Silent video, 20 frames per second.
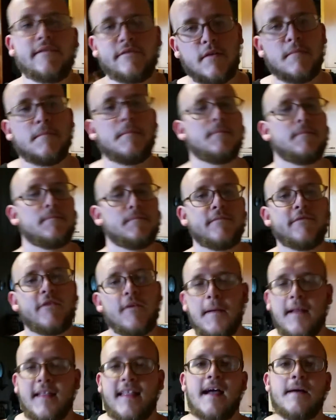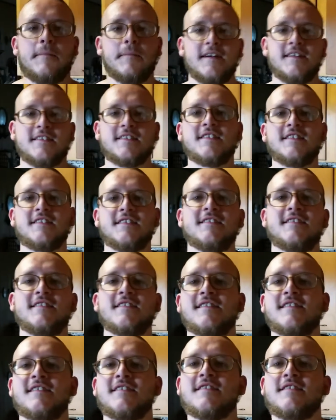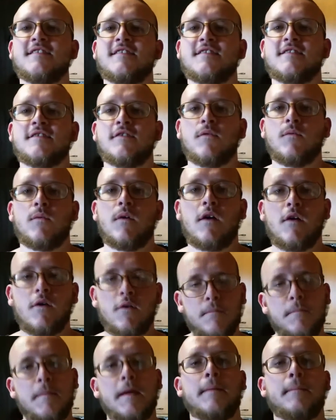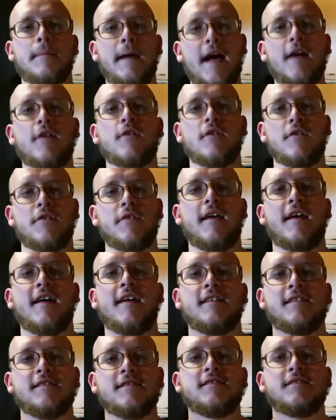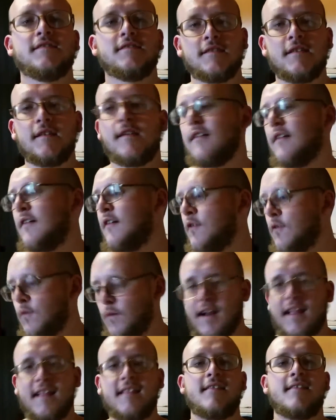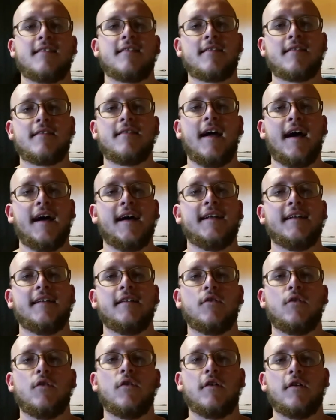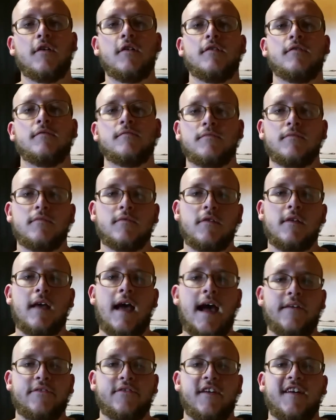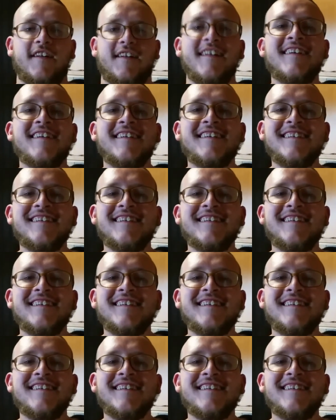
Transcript: for, for about that much. So. We'll be back with you when it's done or half done.